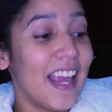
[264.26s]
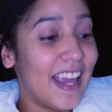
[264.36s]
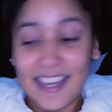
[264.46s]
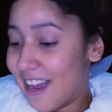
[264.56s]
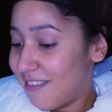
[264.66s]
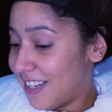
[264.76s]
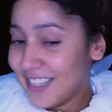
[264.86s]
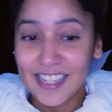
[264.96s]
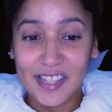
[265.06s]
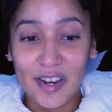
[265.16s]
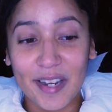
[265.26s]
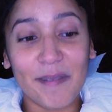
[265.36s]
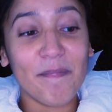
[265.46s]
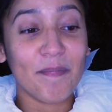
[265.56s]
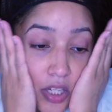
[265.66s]
And now let's get
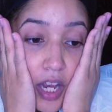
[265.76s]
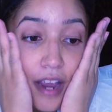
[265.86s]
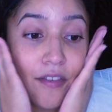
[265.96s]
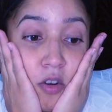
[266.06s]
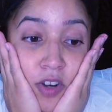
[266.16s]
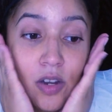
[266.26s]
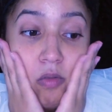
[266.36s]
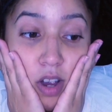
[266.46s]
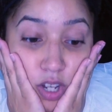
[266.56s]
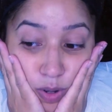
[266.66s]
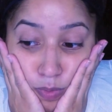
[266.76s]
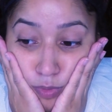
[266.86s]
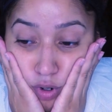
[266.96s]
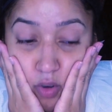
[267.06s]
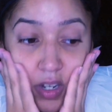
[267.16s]
started. I've already washed and
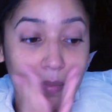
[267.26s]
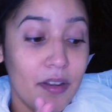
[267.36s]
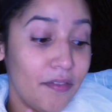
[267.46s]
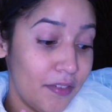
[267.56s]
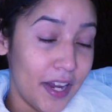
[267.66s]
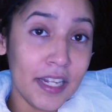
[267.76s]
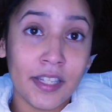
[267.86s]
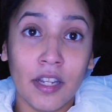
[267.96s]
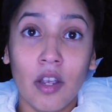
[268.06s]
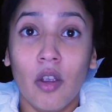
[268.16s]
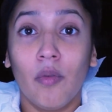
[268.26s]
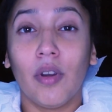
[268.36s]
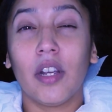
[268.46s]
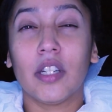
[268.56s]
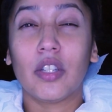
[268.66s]
moisturized my face.
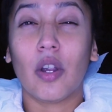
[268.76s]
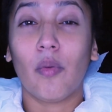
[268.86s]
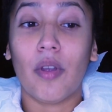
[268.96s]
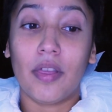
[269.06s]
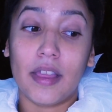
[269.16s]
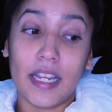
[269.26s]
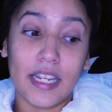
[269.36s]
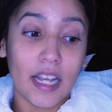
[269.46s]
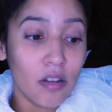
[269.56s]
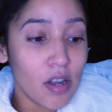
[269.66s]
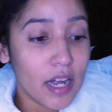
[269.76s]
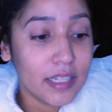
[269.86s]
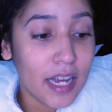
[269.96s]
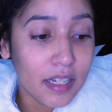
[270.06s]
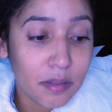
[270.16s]
We're going to start with the yellow
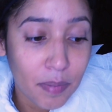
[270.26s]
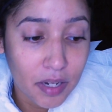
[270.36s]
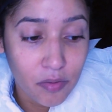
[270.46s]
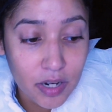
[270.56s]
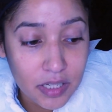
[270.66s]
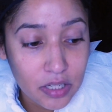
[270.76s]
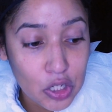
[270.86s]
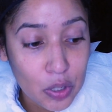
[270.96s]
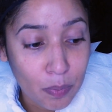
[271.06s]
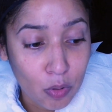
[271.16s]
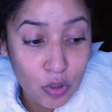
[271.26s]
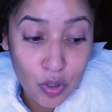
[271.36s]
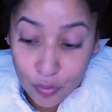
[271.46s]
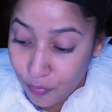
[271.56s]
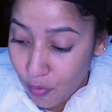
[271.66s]
contacts Pennywise is most
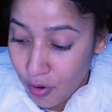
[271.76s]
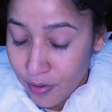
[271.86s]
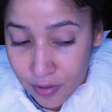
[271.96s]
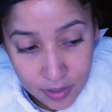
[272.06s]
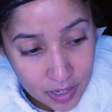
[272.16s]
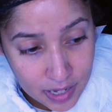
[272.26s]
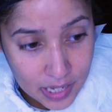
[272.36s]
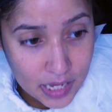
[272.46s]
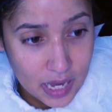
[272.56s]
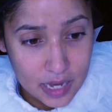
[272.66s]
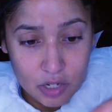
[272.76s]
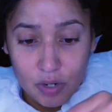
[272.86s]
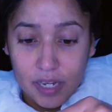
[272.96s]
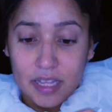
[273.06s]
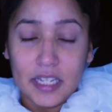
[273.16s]
known for. You
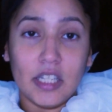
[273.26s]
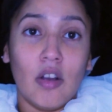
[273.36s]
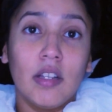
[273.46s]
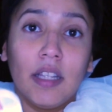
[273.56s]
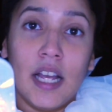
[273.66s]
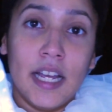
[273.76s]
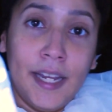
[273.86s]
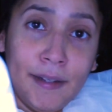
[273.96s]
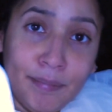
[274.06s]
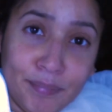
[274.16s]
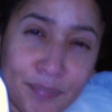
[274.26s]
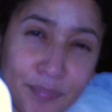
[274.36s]
can get these online.